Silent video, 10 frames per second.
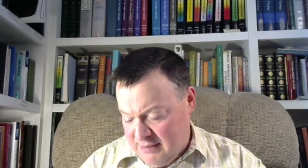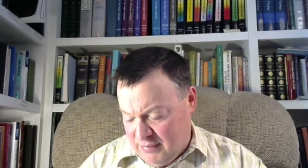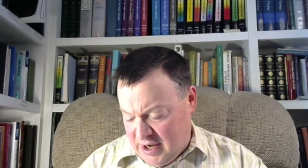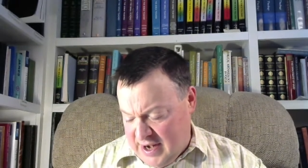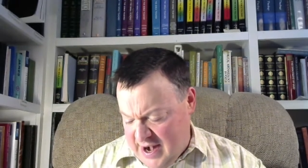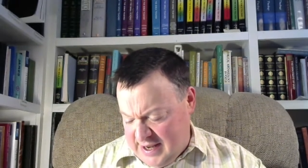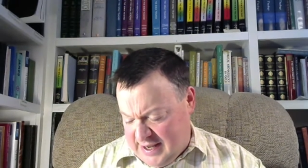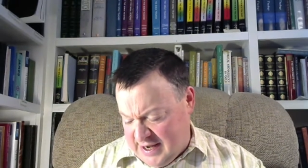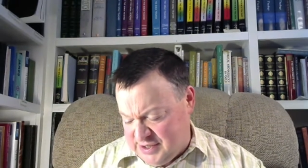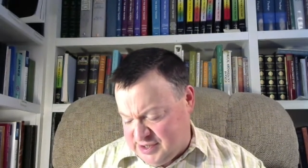But in any
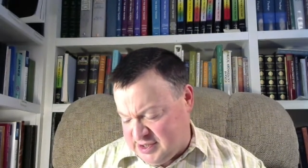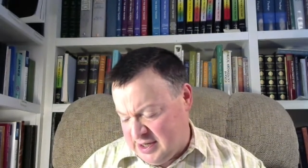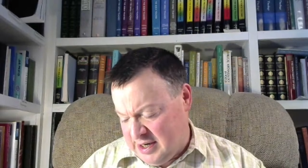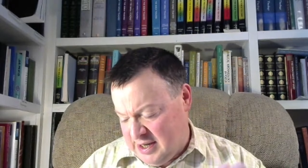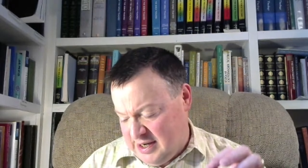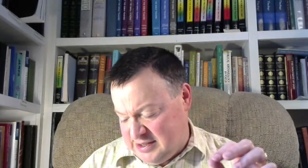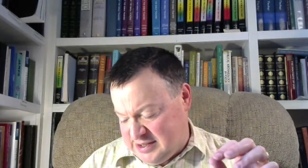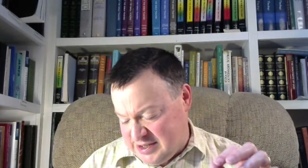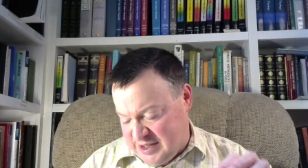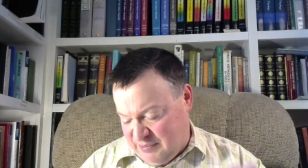case, he
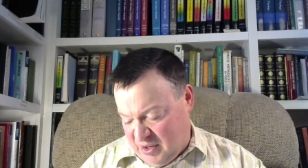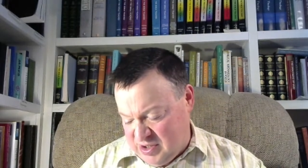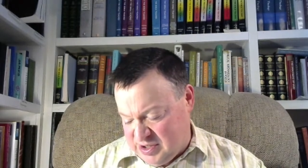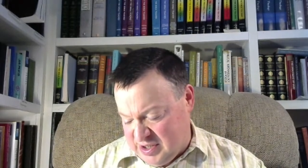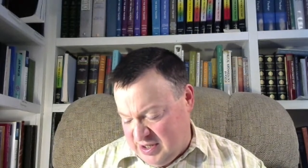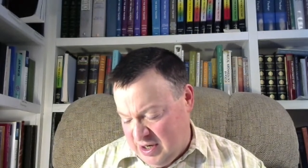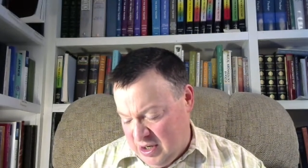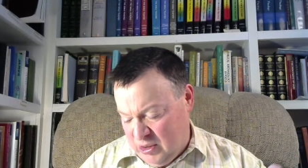says the person